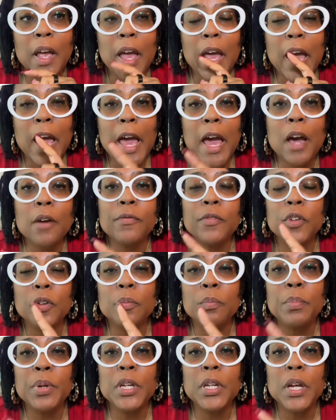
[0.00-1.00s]
after
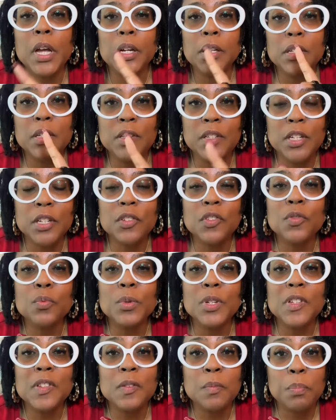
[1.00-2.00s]
being
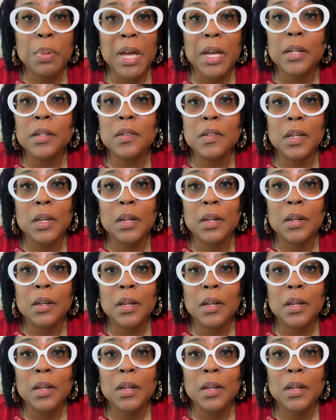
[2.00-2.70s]
disrespected